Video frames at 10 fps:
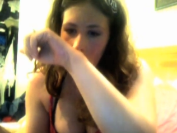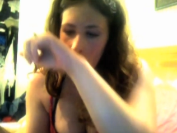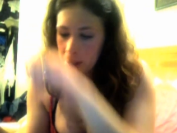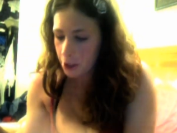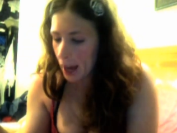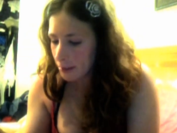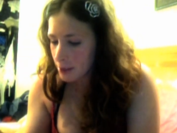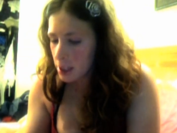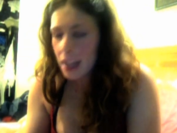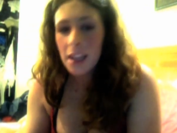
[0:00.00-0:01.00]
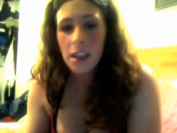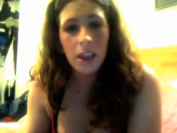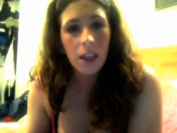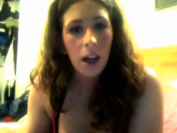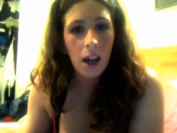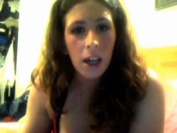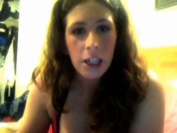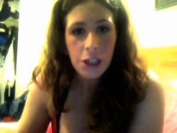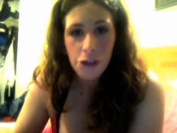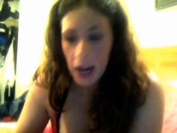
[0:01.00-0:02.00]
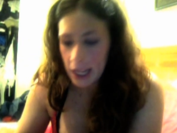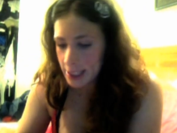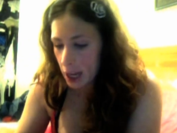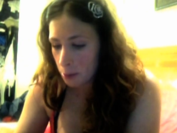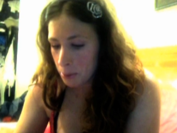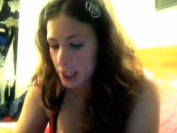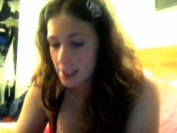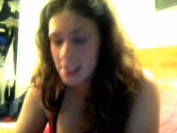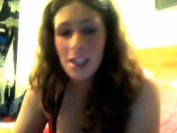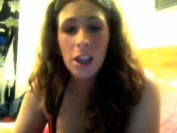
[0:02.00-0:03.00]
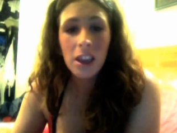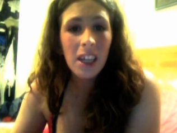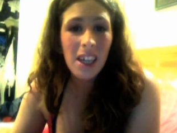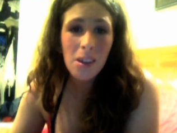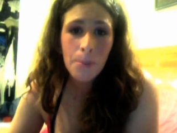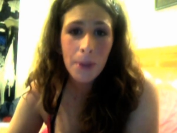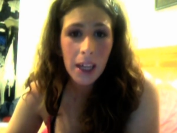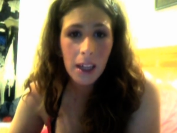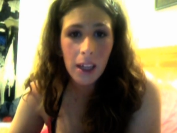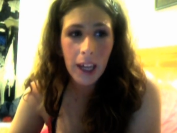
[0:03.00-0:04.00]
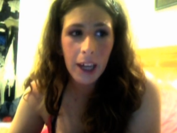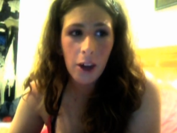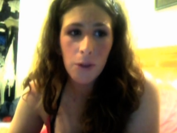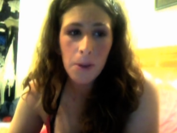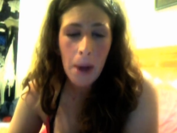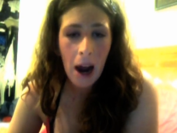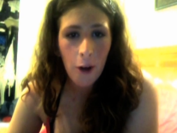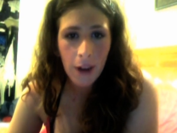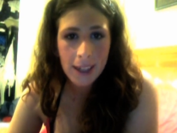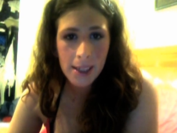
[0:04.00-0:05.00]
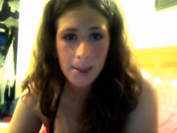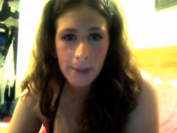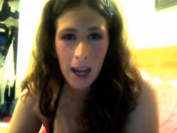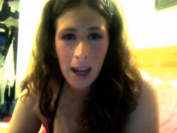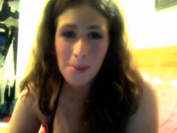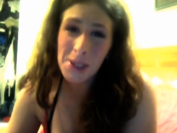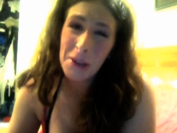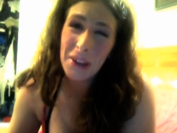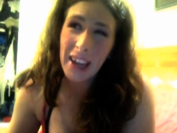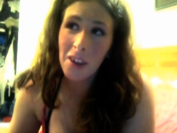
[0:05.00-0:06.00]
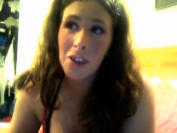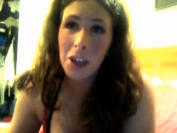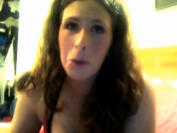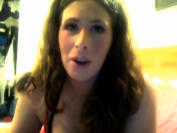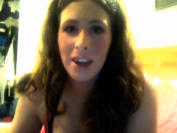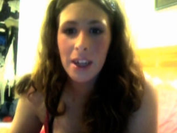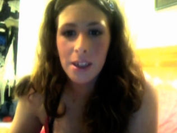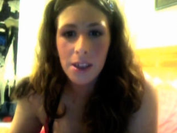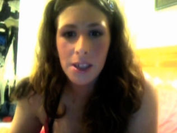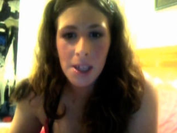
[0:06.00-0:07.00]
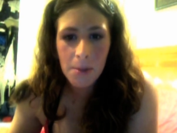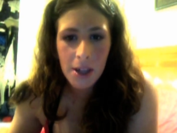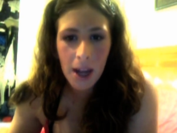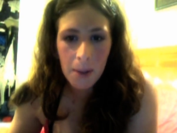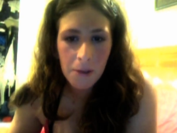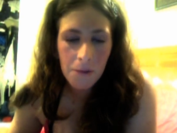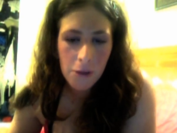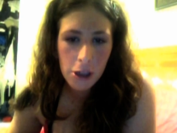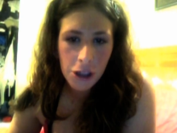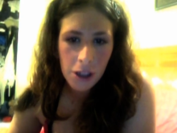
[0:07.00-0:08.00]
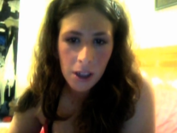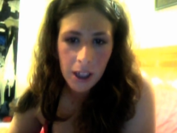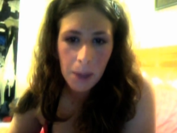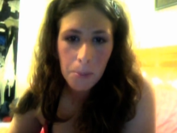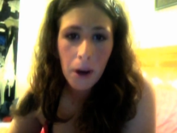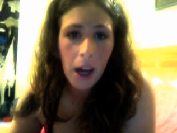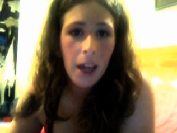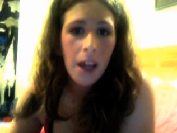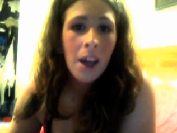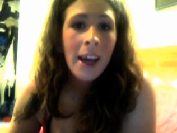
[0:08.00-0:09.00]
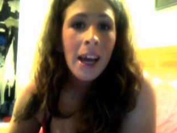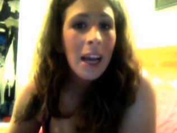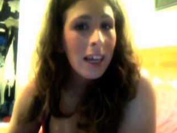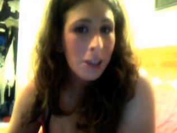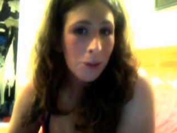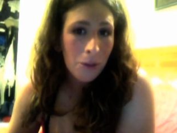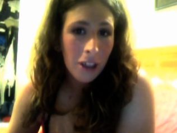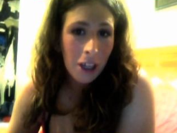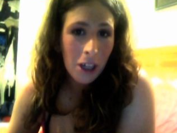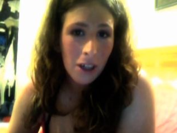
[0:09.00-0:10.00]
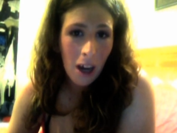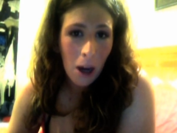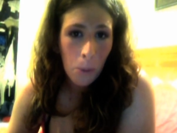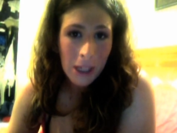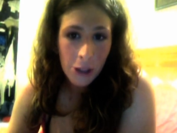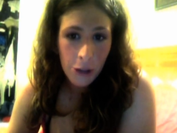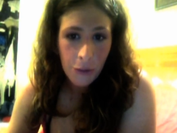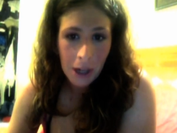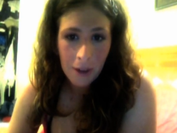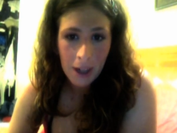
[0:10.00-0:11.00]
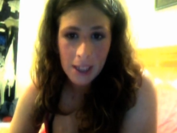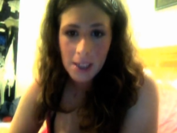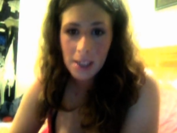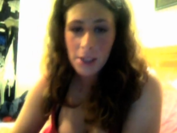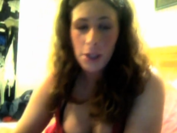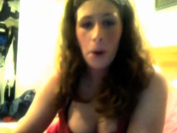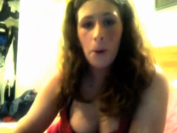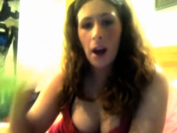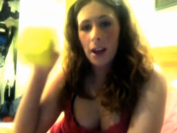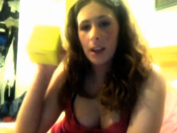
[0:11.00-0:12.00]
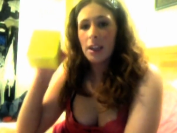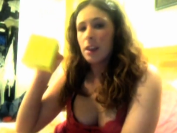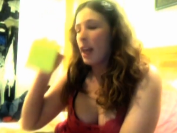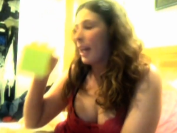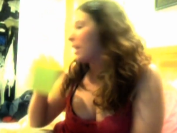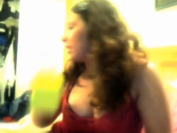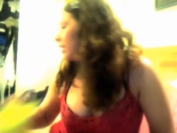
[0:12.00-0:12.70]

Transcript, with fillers: I mean, you have to let it uh, dry down because it's a little bit like overpowering sometimes. So you can't really wear it in the summertime, unfortunately. But it's a really good uh, winter fragrance. So I like.